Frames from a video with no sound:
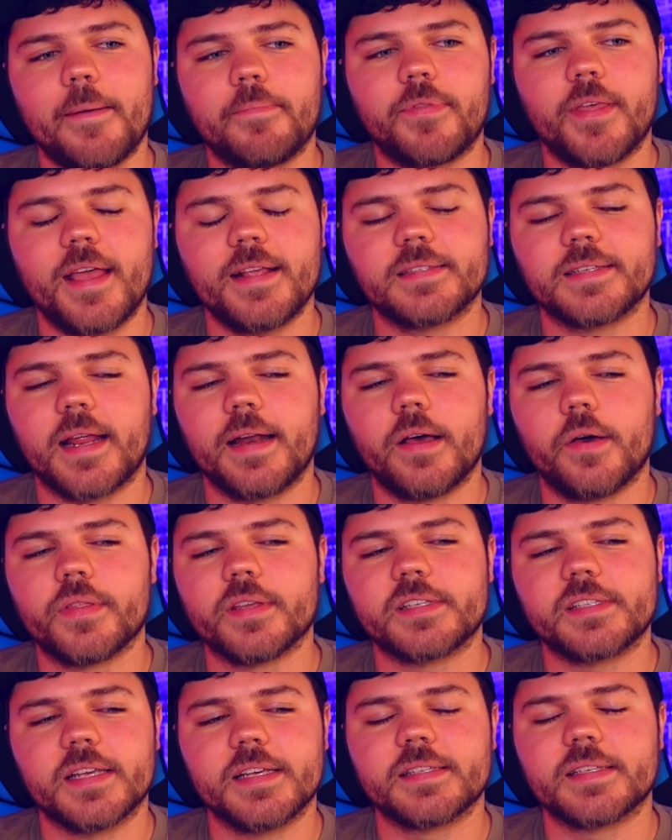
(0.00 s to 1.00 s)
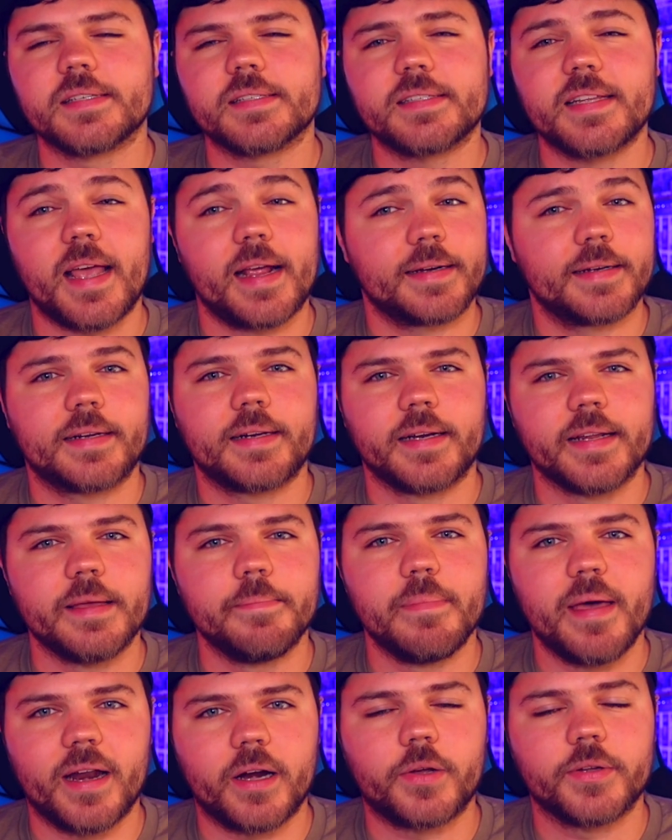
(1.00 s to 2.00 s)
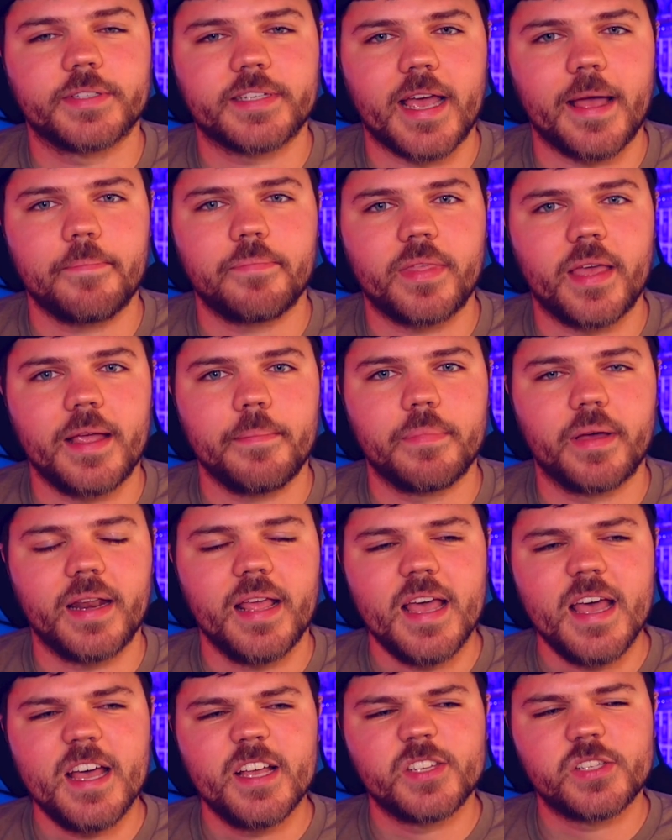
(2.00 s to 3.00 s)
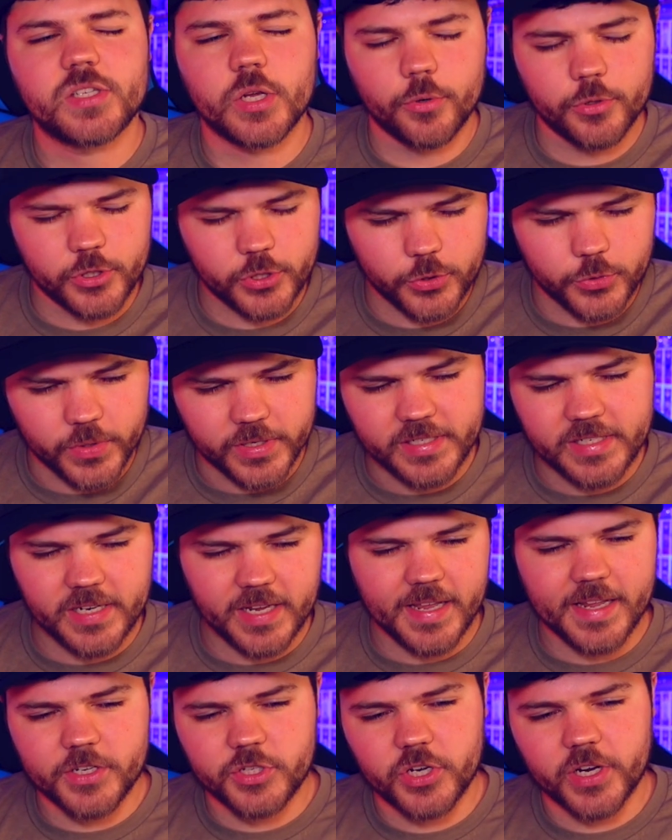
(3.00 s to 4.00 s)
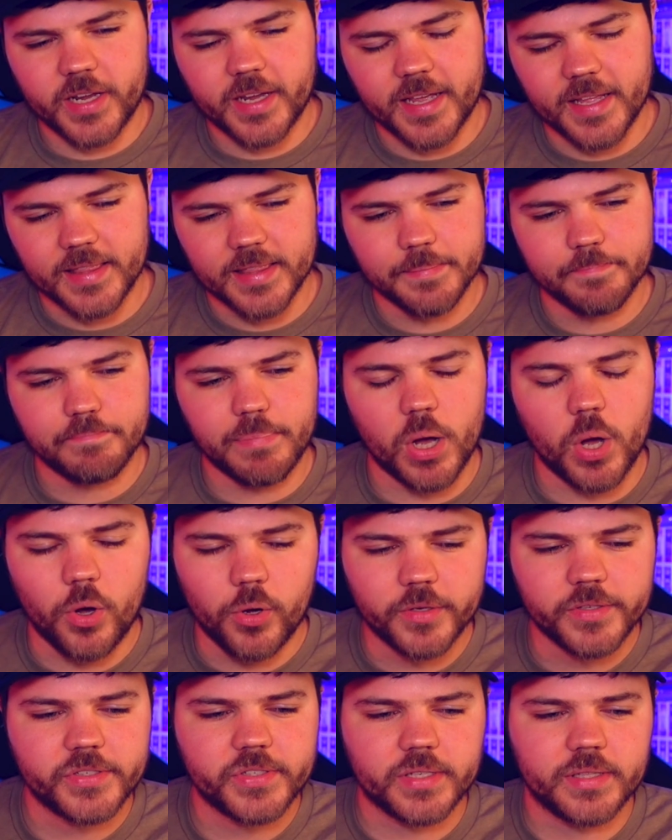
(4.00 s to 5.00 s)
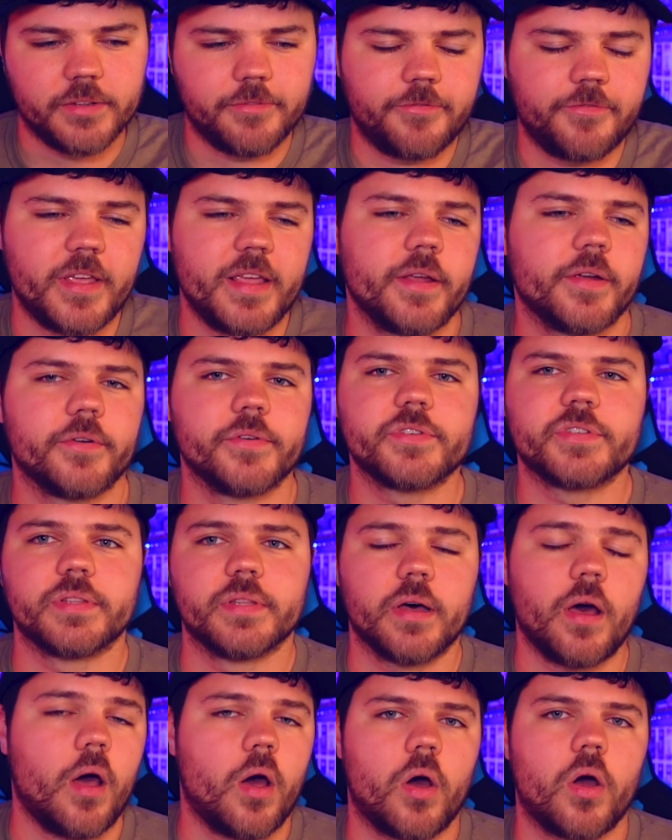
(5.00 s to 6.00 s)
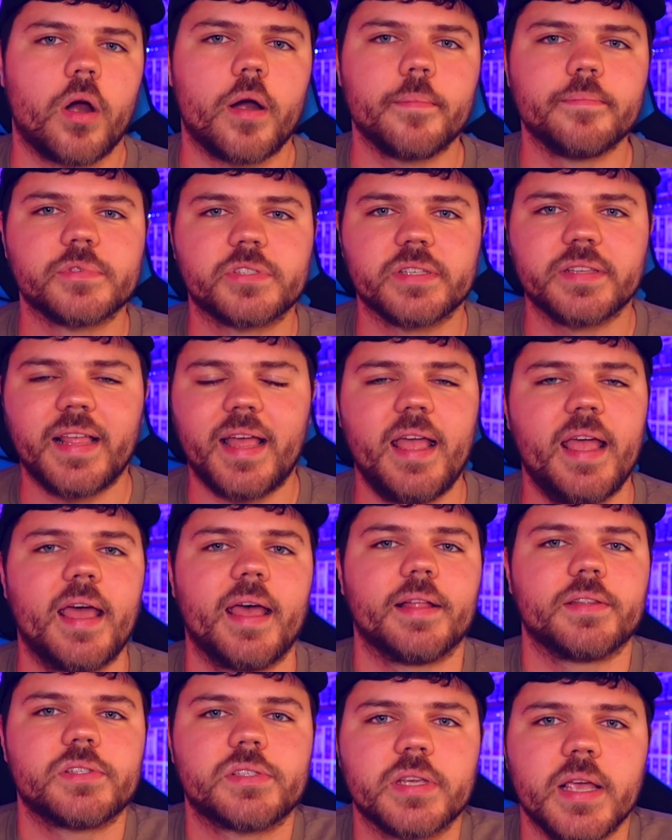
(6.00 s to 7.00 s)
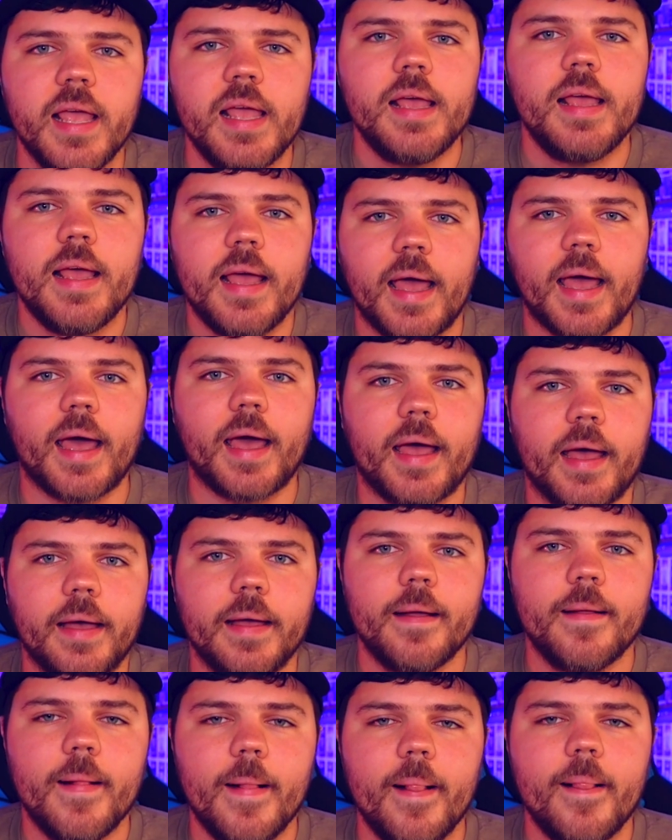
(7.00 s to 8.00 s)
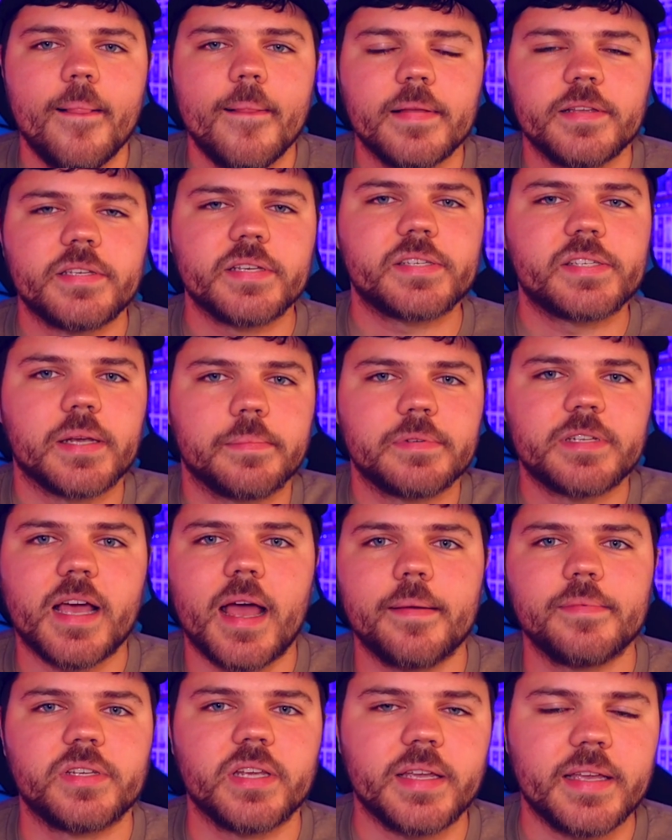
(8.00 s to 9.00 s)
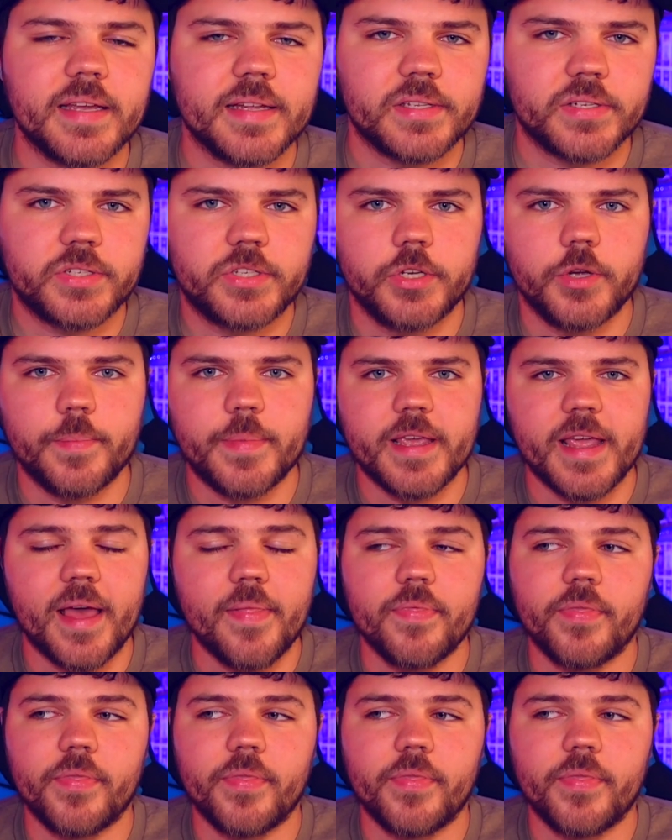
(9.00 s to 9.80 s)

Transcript: things, I know this isn't technically a medical type thing, but so strategic and the bones and the fingers and the arms and the heads, just sometimes it gets to me. And